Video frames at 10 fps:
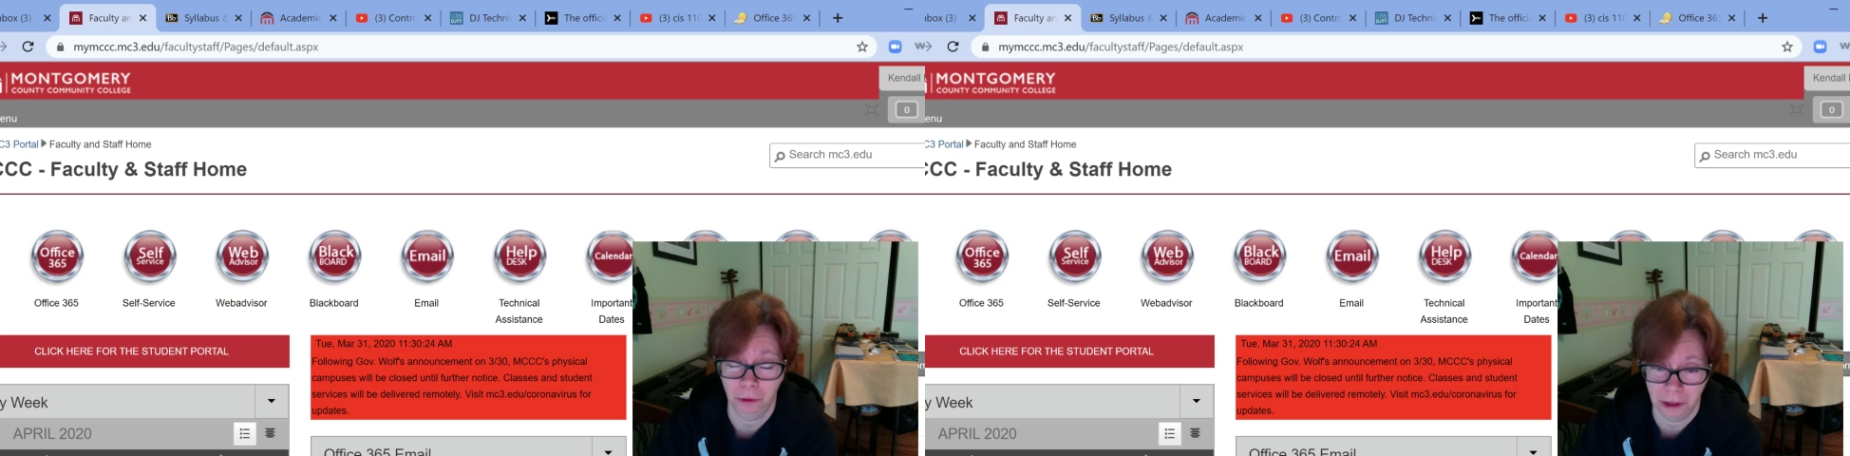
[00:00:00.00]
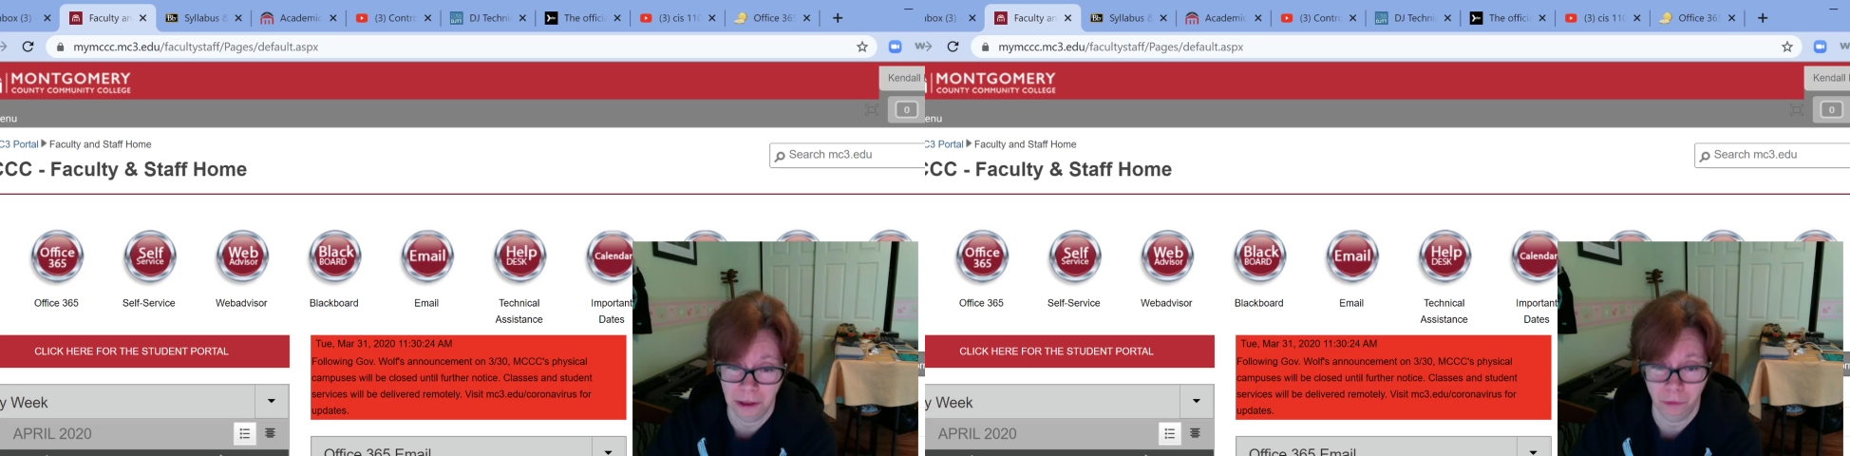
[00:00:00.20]

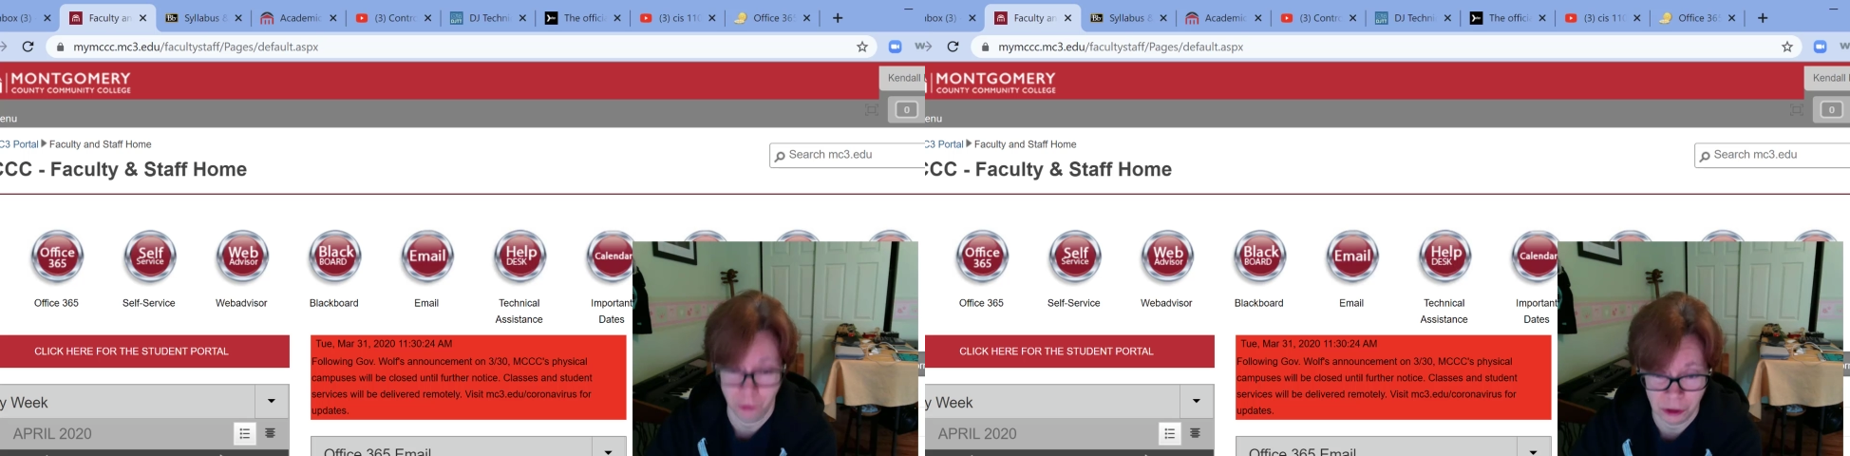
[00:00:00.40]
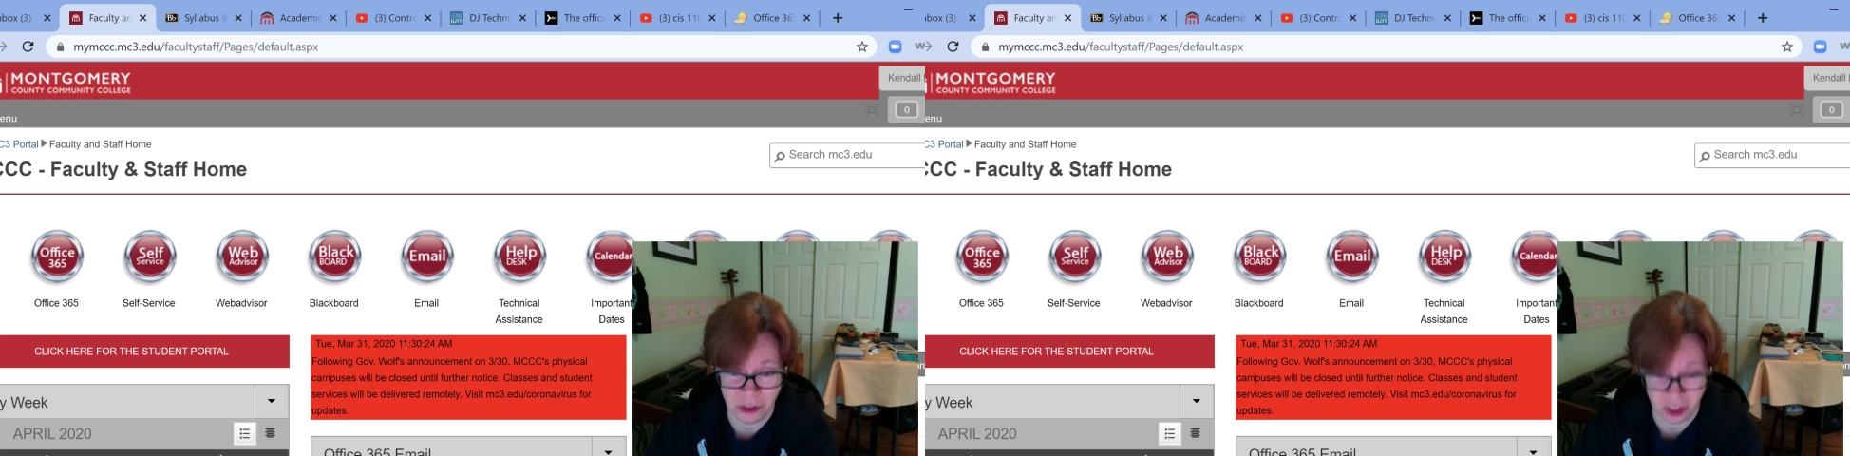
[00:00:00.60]
with getting
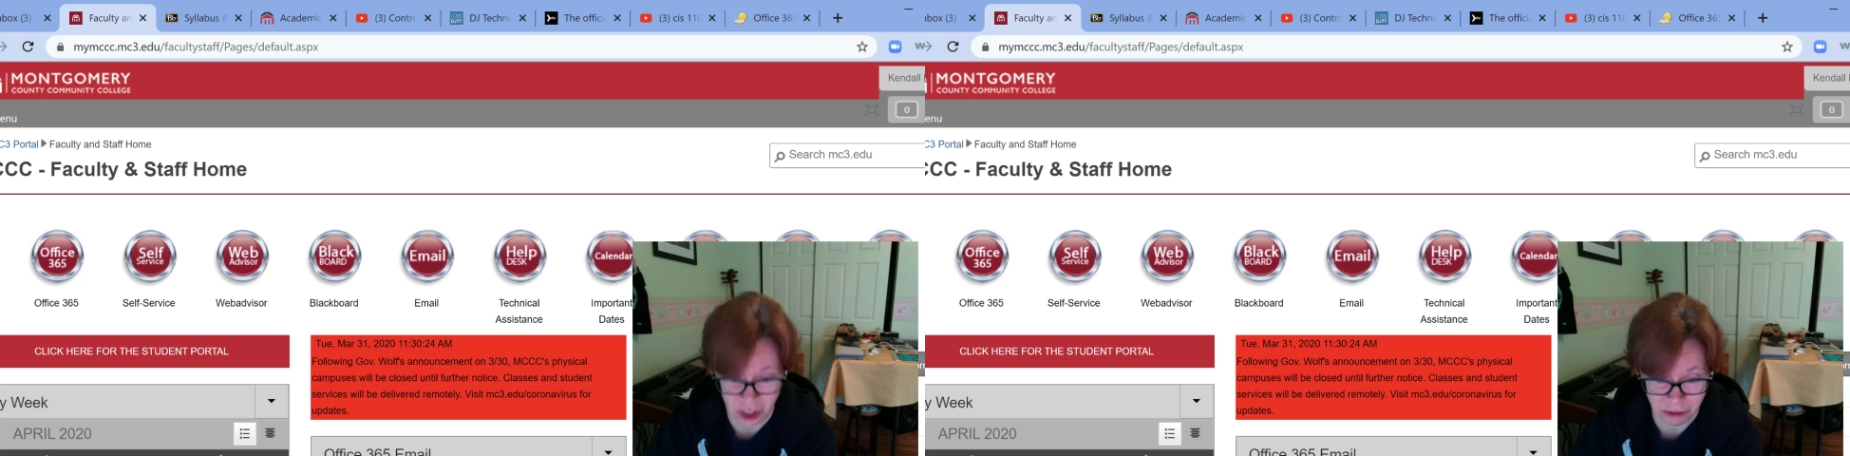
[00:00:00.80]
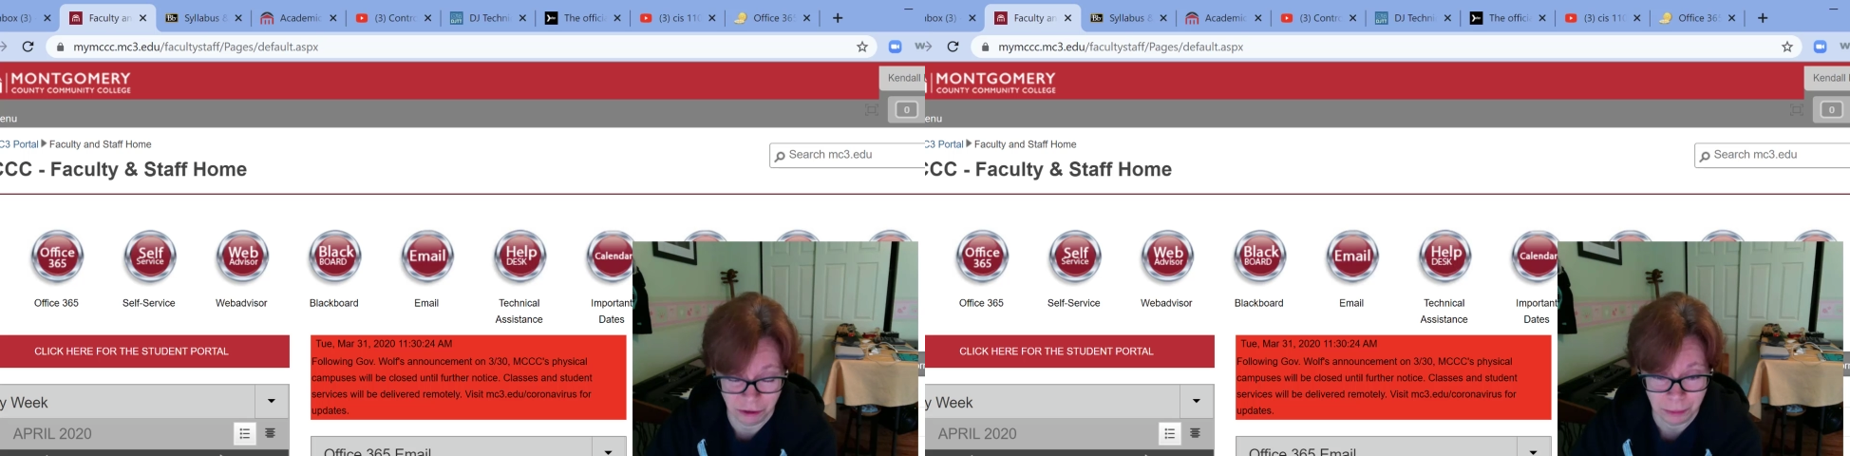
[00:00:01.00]
free
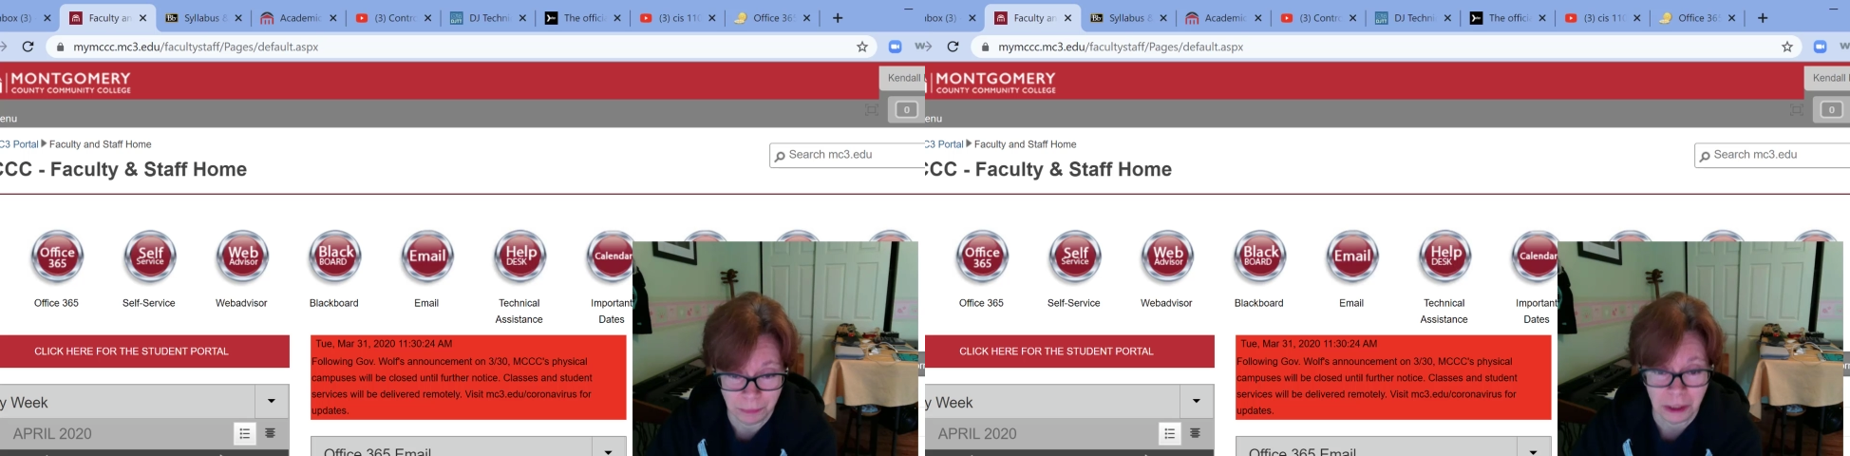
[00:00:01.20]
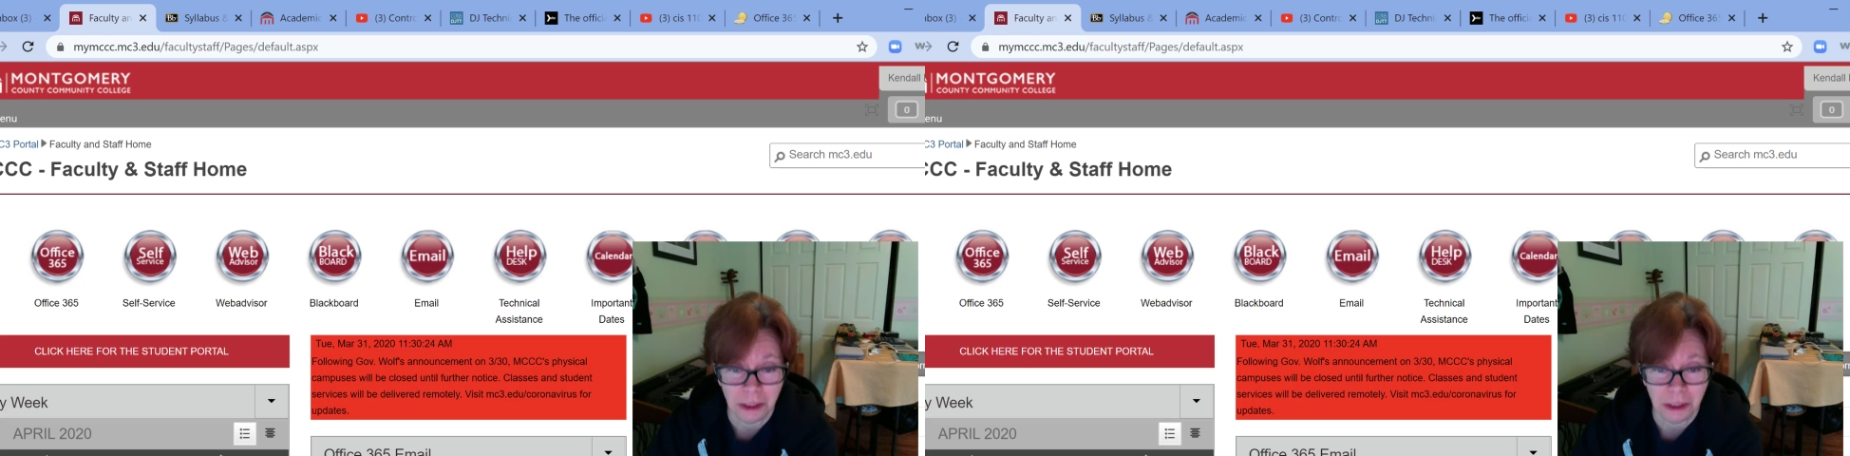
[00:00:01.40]
stuff.